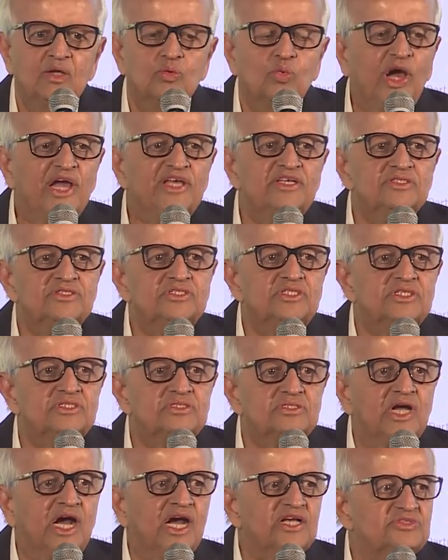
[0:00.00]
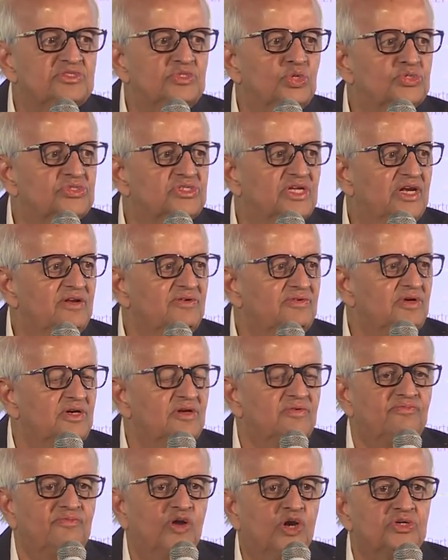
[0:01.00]
why is it, ask yourself,
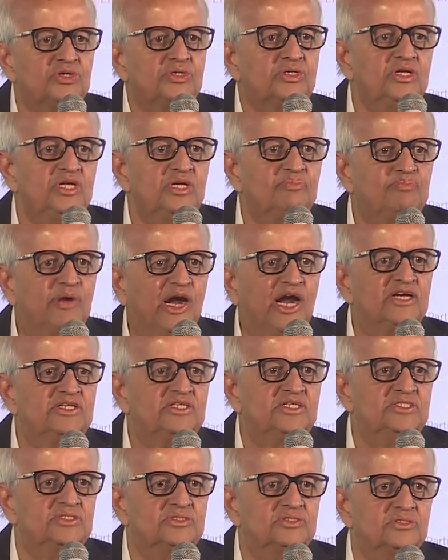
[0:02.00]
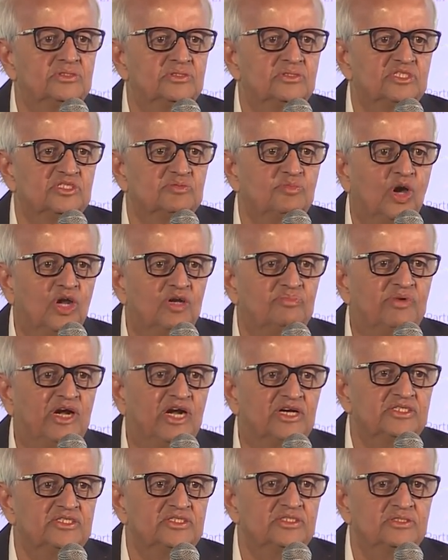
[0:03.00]
40 parties, small
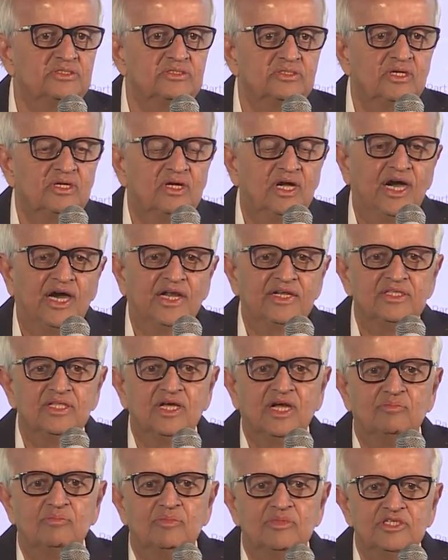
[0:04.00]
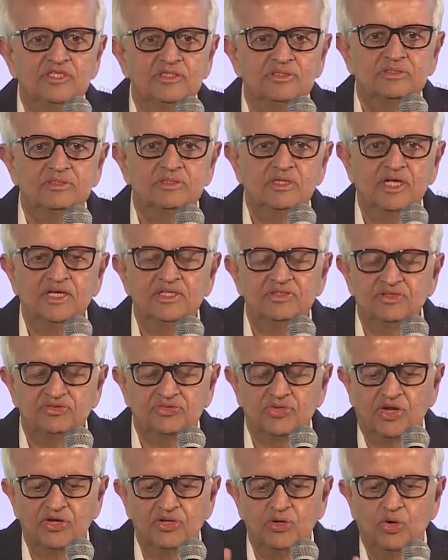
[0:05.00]
parties, are in government, in,
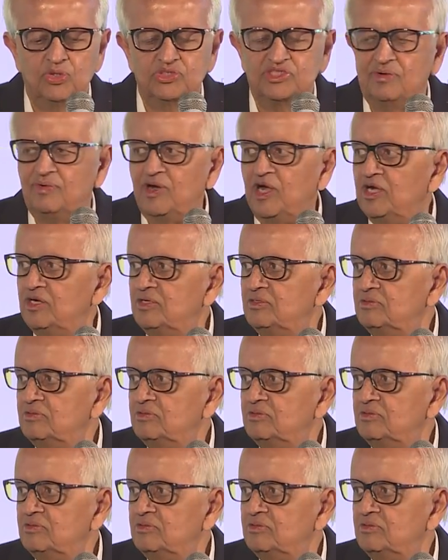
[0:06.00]
sorry, Lok Sabha.